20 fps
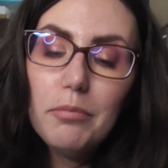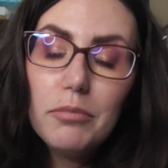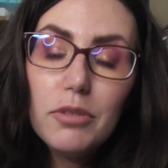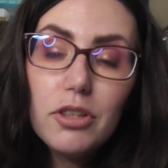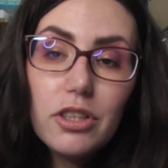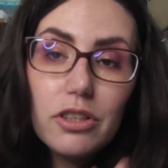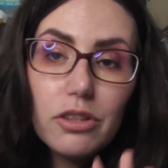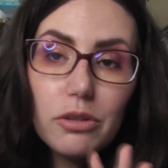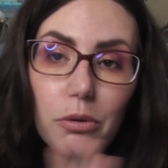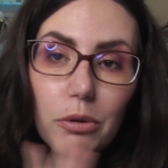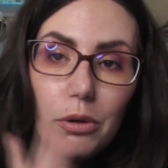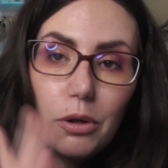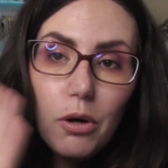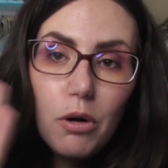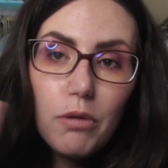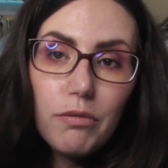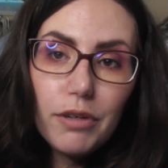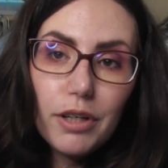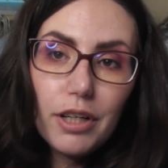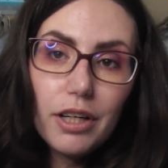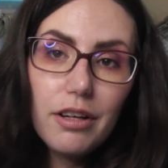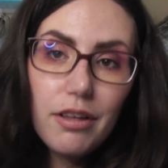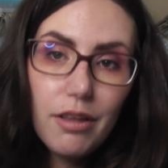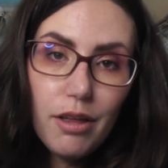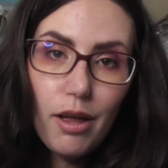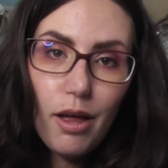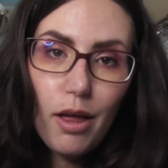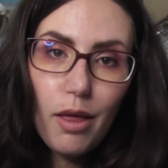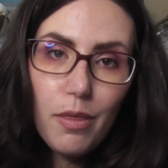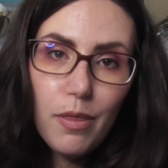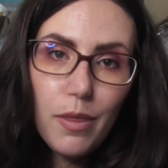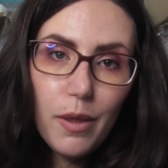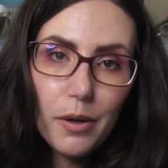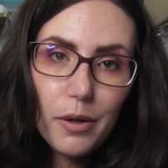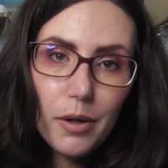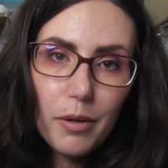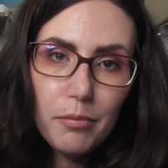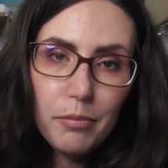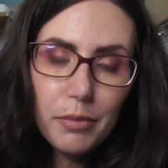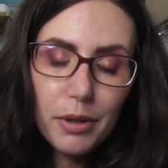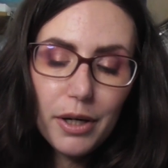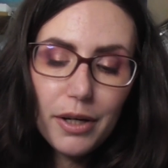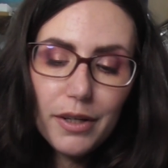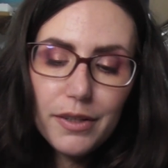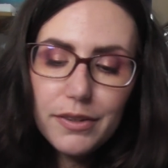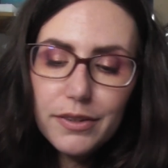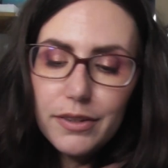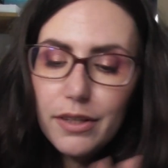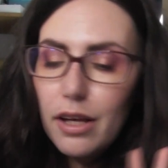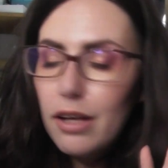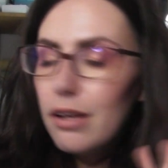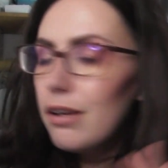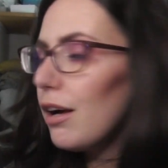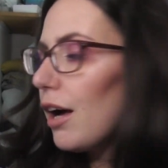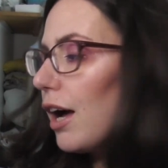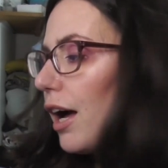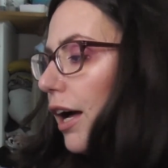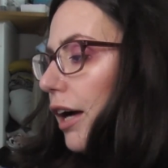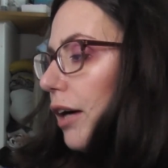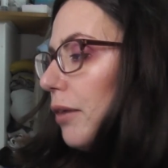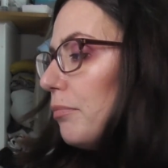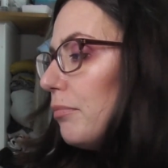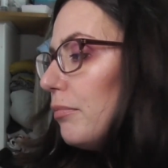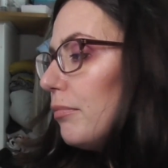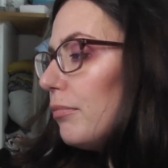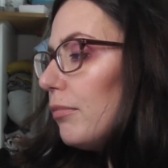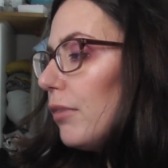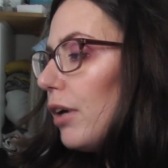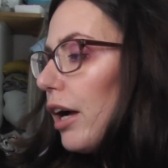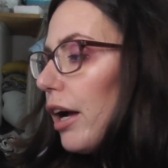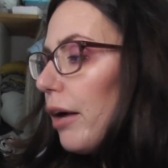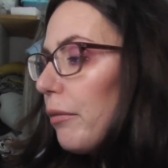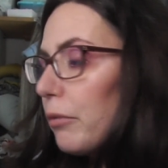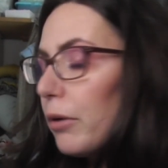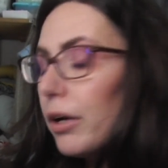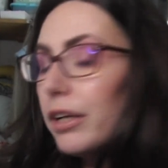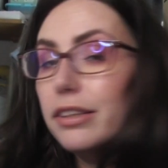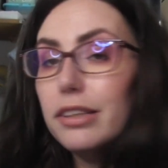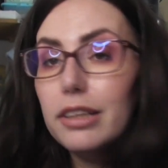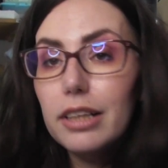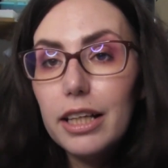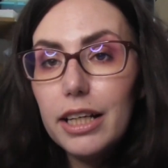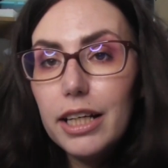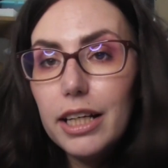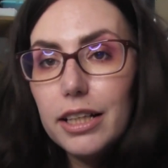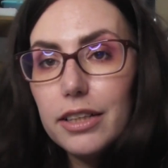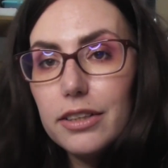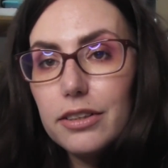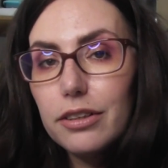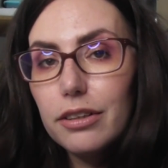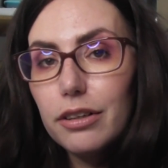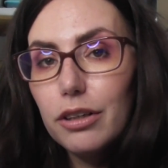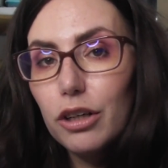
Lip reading: Just going over the numbers. I'm quite late